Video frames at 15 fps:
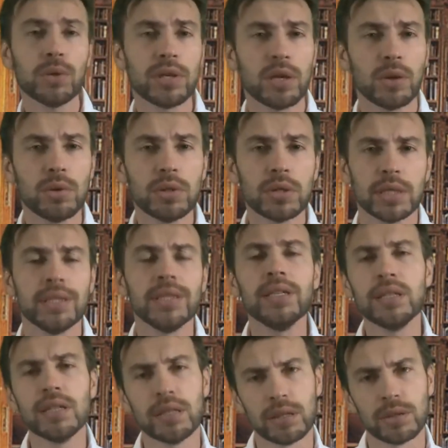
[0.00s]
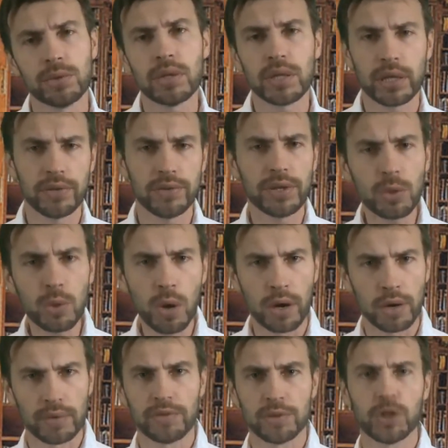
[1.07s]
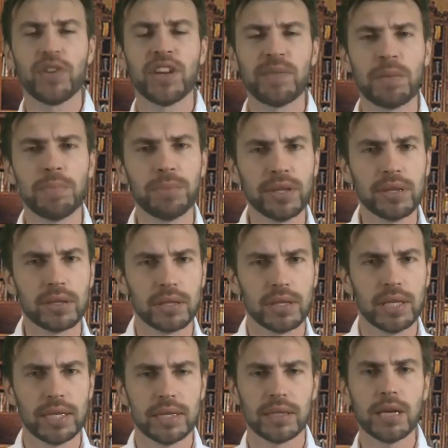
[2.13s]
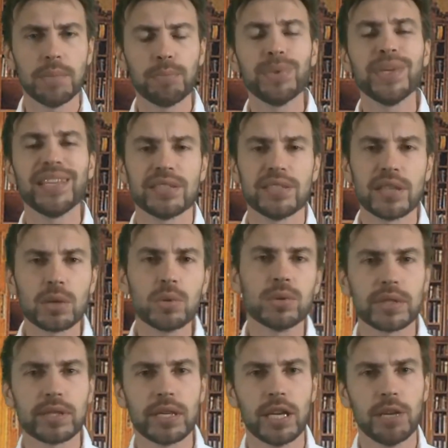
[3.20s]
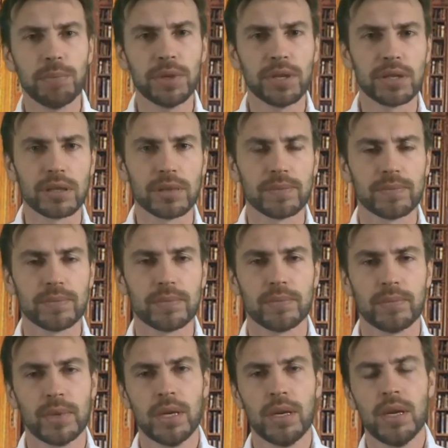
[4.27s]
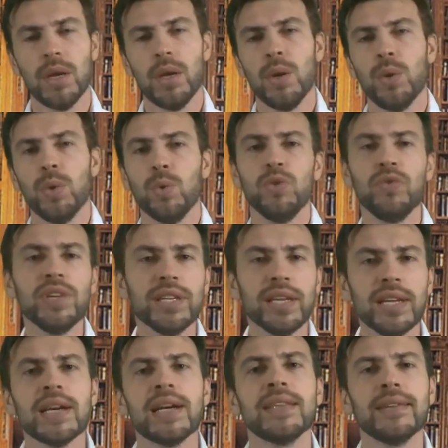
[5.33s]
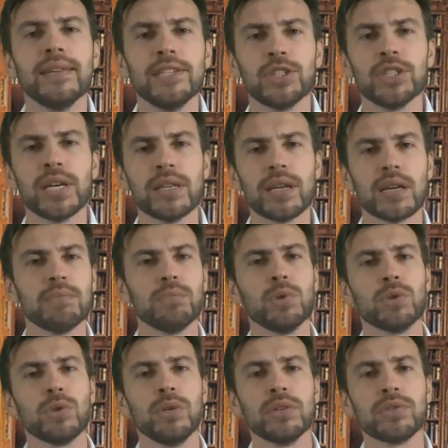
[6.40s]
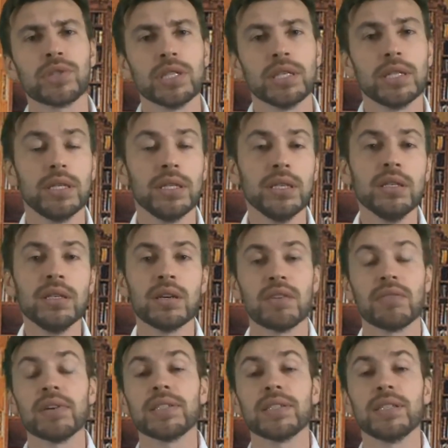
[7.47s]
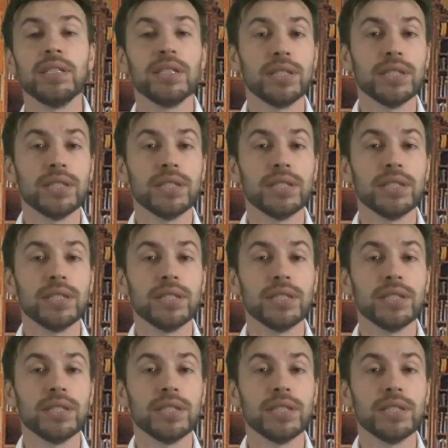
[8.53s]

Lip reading: During the journey he didn't eat, just drank wine and sang Russian songs. The English saw his work and were surprised.